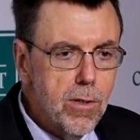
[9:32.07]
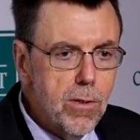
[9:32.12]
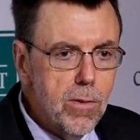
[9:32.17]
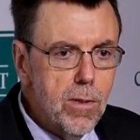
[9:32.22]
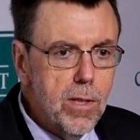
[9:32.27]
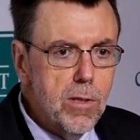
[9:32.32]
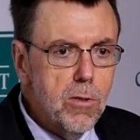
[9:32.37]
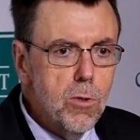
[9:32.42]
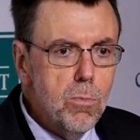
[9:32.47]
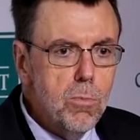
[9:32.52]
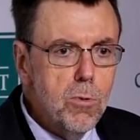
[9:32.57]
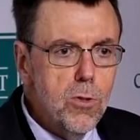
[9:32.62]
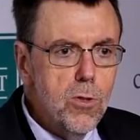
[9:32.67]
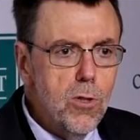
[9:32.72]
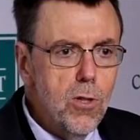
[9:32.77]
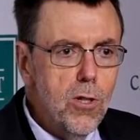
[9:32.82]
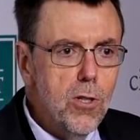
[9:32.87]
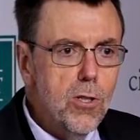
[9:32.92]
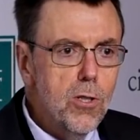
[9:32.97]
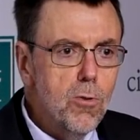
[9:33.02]
It's
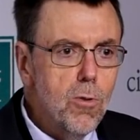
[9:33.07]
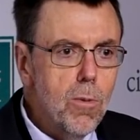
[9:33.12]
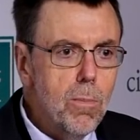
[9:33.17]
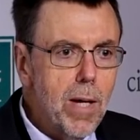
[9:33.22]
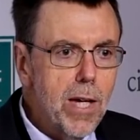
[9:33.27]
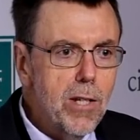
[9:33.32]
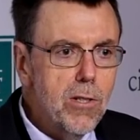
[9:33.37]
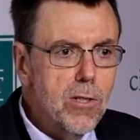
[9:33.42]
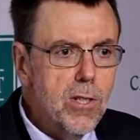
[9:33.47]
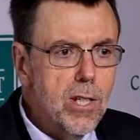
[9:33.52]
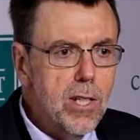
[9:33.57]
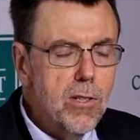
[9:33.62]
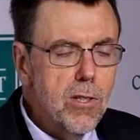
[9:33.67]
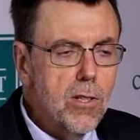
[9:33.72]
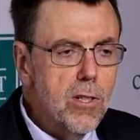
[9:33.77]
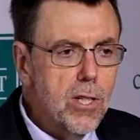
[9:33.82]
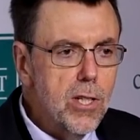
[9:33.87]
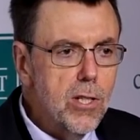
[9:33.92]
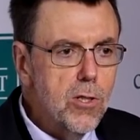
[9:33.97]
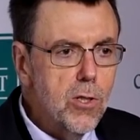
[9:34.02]
absurd to imagine
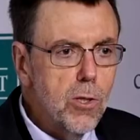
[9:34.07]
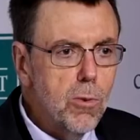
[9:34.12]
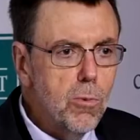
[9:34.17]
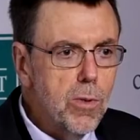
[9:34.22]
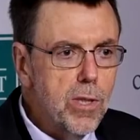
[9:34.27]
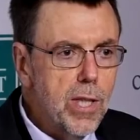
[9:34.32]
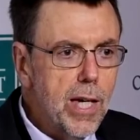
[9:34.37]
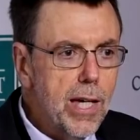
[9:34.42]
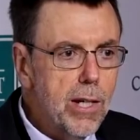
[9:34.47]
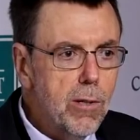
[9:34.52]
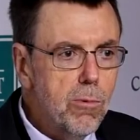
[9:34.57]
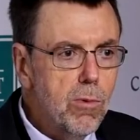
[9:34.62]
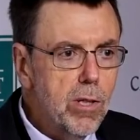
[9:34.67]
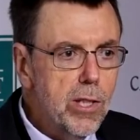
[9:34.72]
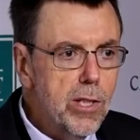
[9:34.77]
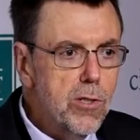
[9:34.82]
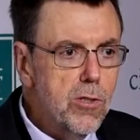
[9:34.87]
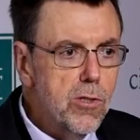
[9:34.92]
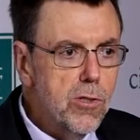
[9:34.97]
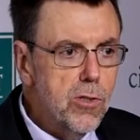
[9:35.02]
Indonesia without a
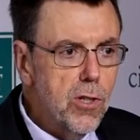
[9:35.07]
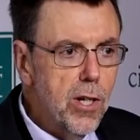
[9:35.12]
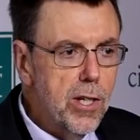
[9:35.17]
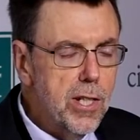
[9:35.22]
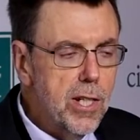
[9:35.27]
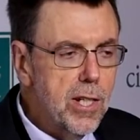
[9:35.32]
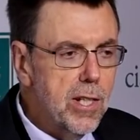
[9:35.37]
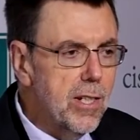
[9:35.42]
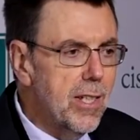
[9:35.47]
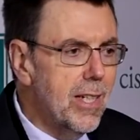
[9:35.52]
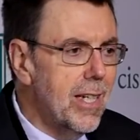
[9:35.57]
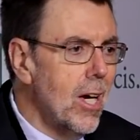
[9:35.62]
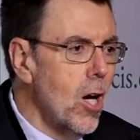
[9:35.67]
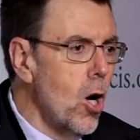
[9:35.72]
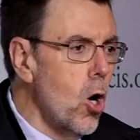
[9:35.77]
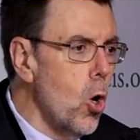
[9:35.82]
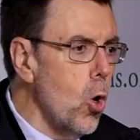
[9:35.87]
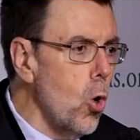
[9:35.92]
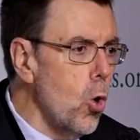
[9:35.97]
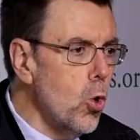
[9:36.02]
religious identity,
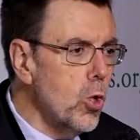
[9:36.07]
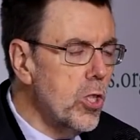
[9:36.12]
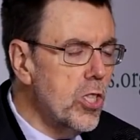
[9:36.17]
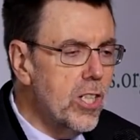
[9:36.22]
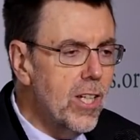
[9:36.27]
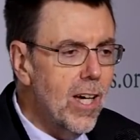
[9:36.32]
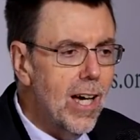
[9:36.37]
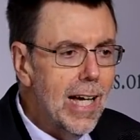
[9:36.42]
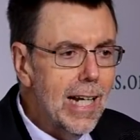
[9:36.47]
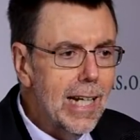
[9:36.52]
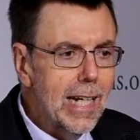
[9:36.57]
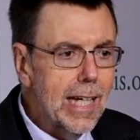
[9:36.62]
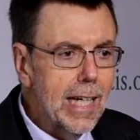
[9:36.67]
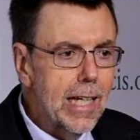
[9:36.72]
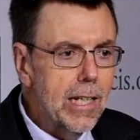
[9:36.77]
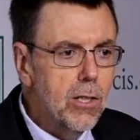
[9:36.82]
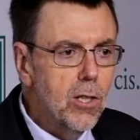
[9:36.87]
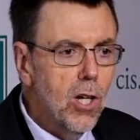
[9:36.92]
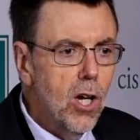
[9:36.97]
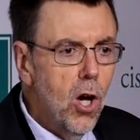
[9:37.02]
or
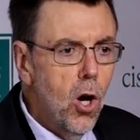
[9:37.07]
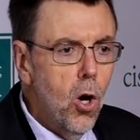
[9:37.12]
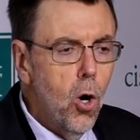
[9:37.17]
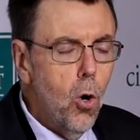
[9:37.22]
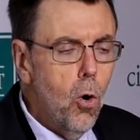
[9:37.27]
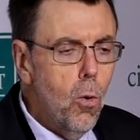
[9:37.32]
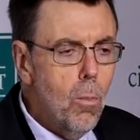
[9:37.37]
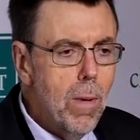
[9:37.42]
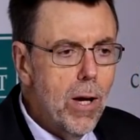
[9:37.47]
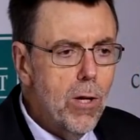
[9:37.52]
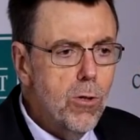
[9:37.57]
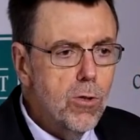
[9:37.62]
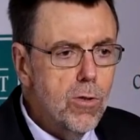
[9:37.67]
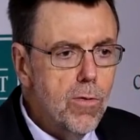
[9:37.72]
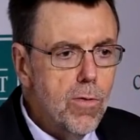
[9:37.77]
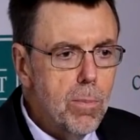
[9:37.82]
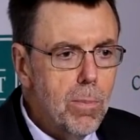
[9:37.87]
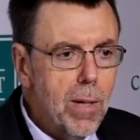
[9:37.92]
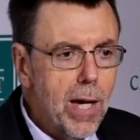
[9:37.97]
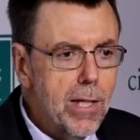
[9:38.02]
Thailand, or most of
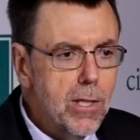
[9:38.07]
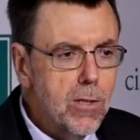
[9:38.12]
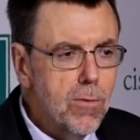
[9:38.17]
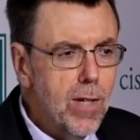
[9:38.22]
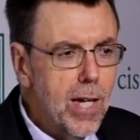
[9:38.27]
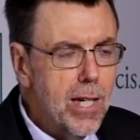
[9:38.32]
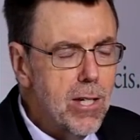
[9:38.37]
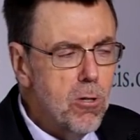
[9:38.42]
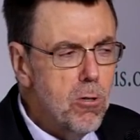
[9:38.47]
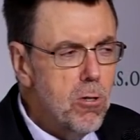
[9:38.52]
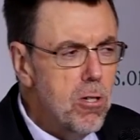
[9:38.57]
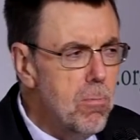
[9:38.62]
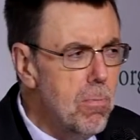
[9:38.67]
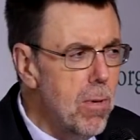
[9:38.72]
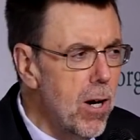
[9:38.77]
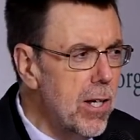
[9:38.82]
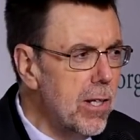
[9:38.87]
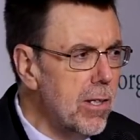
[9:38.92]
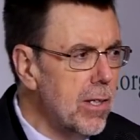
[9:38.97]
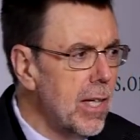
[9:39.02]
the parts of Asia. You
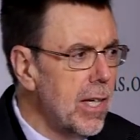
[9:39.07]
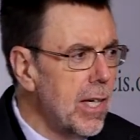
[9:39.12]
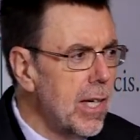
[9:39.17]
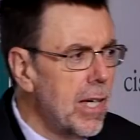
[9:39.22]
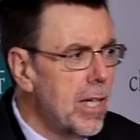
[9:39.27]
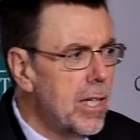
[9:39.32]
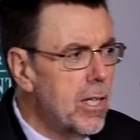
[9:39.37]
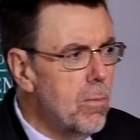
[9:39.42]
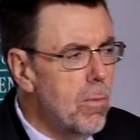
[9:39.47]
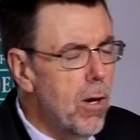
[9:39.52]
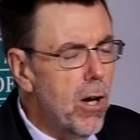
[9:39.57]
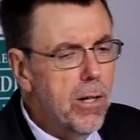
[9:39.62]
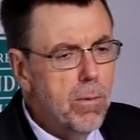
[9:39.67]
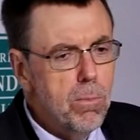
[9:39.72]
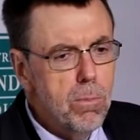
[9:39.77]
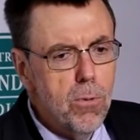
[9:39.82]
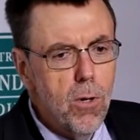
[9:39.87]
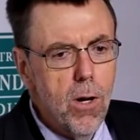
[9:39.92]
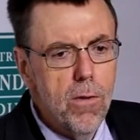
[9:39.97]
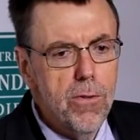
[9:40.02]
might
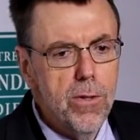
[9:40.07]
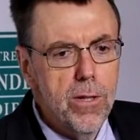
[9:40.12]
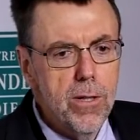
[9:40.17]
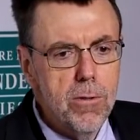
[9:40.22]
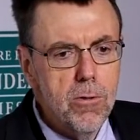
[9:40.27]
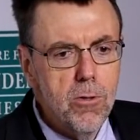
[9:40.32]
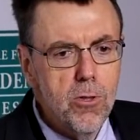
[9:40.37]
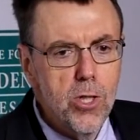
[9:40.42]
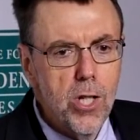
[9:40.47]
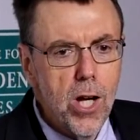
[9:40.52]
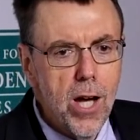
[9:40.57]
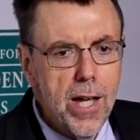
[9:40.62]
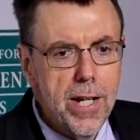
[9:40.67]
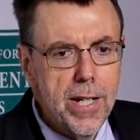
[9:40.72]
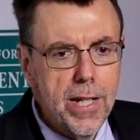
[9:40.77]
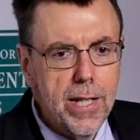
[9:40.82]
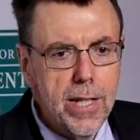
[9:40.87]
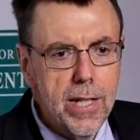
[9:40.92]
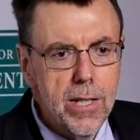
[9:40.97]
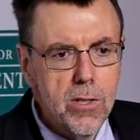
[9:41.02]
proffer
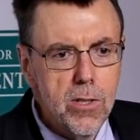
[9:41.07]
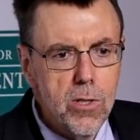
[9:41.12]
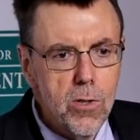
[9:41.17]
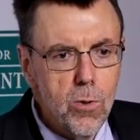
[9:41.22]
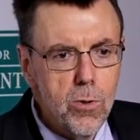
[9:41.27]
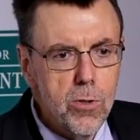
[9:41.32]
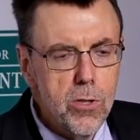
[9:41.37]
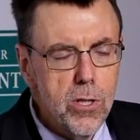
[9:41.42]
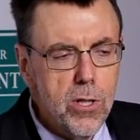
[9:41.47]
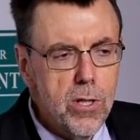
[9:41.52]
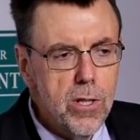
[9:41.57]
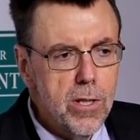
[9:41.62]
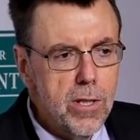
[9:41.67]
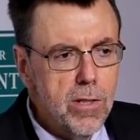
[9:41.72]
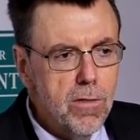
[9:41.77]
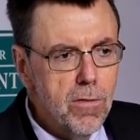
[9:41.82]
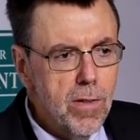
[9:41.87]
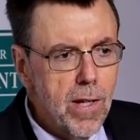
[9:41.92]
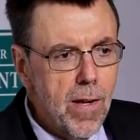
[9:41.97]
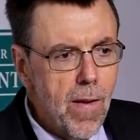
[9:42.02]
China as an
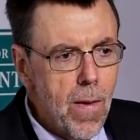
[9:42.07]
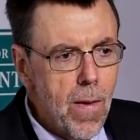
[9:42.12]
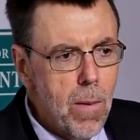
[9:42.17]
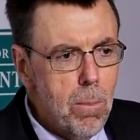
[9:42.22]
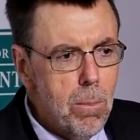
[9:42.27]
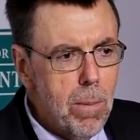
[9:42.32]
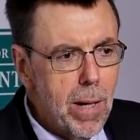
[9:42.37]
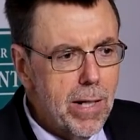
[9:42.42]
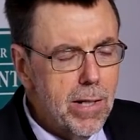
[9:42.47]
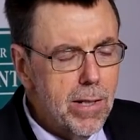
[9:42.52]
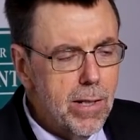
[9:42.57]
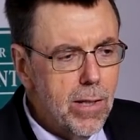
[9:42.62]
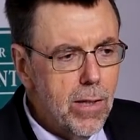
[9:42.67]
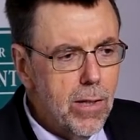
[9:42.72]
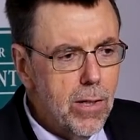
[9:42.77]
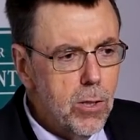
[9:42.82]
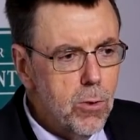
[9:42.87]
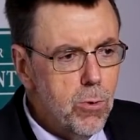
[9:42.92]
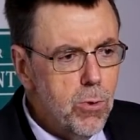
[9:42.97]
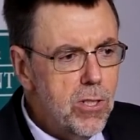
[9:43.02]
alternative, but
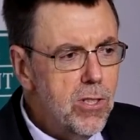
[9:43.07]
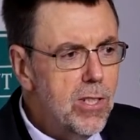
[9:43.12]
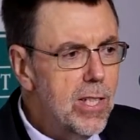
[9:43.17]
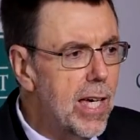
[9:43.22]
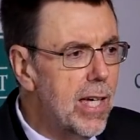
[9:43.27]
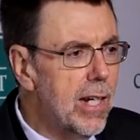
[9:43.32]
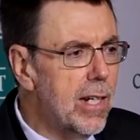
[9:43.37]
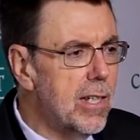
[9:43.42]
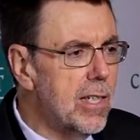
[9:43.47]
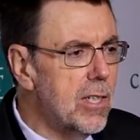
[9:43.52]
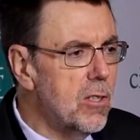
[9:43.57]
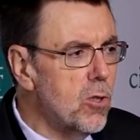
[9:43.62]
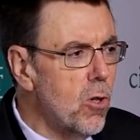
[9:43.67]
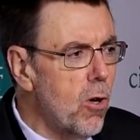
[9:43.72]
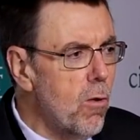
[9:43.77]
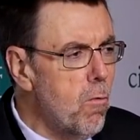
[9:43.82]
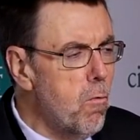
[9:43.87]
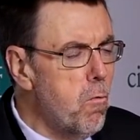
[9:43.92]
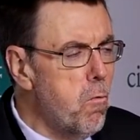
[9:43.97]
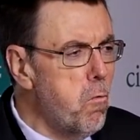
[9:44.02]
Christianity is
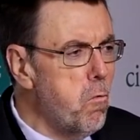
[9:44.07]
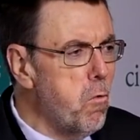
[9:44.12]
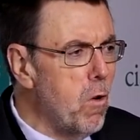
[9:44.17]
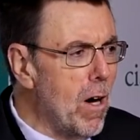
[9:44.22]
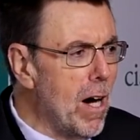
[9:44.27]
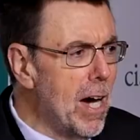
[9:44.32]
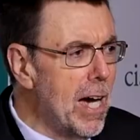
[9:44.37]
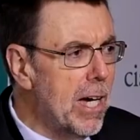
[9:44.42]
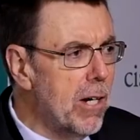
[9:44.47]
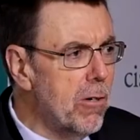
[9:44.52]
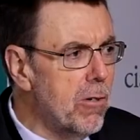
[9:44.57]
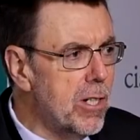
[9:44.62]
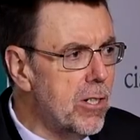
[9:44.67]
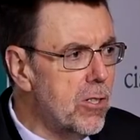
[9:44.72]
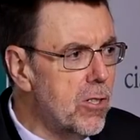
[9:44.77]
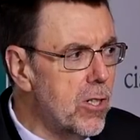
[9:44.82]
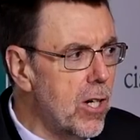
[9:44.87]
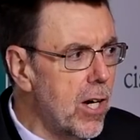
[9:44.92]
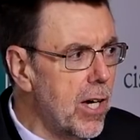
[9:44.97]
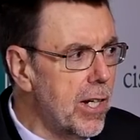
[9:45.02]
on fire in
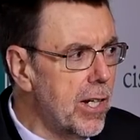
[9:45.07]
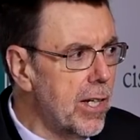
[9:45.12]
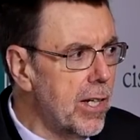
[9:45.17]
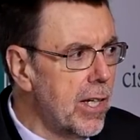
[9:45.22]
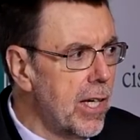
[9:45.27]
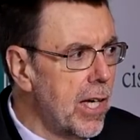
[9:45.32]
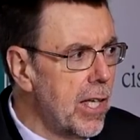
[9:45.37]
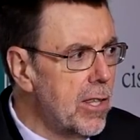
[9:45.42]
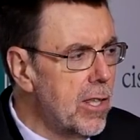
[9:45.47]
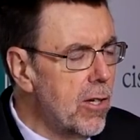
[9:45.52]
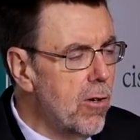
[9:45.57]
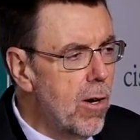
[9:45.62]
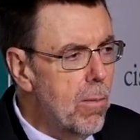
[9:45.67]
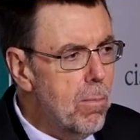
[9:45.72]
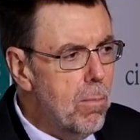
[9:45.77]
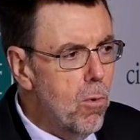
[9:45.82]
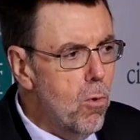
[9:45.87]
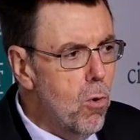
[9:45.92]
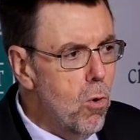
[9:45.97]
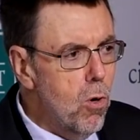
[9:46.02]
China. There are
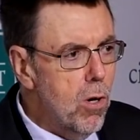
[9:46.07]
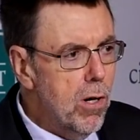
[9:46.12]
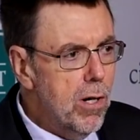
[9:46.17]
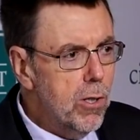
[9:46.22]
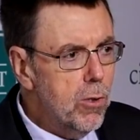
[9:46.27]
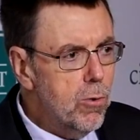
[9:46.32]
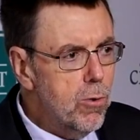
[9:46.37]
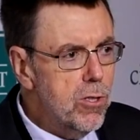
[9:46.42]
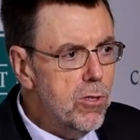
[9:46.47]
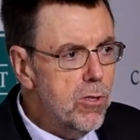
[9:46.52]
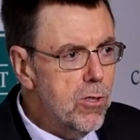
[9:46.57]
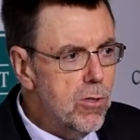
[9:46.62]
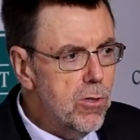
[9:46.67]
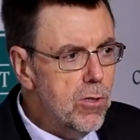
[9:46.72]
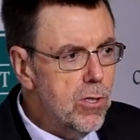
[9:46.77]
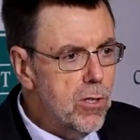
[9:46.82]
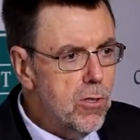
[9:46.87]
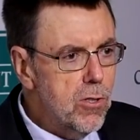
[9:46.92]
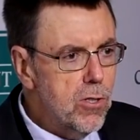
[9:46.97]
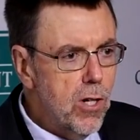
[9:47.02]
more Christians
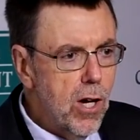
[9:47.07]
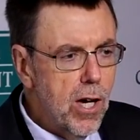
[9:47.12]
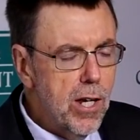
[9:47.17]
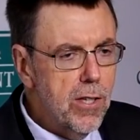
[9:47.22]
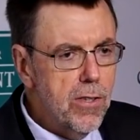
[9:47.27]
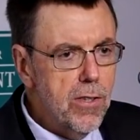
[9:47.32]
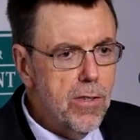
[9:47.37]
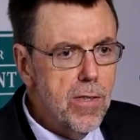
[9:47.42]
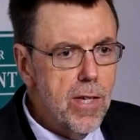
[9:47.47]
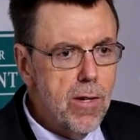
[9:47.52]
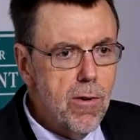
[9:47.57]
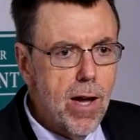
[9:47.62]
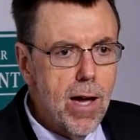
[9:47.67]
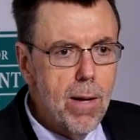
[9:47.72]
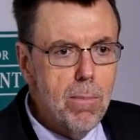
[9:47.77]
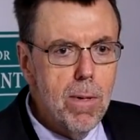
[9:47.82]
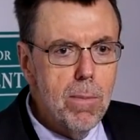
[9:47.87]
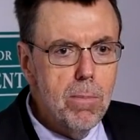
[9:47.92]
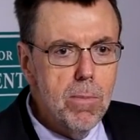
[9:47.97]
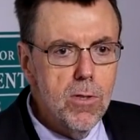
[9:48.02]
in China than there are
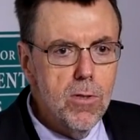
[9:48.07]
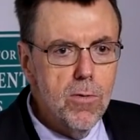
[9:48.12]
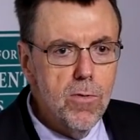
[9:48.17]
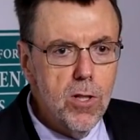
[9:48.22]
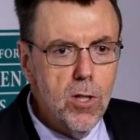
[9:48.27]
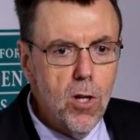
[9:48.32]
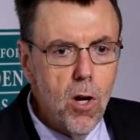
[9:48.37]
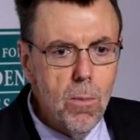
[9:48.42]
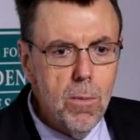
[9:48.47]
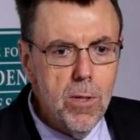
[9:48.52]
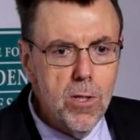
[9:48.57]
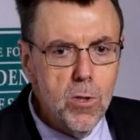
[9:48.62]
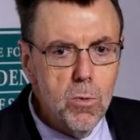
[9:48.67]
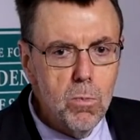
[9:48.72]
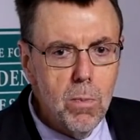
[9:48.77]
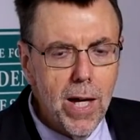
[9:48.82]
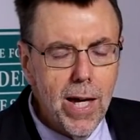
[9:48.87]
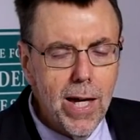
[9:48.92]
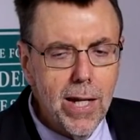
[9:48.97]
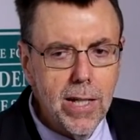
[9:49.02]
members of the Communist
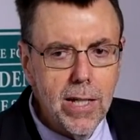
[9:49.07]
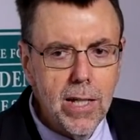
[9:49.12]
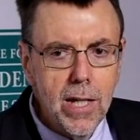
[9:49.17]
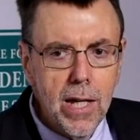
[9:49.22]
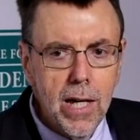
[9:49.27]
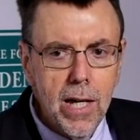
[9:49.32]
Party.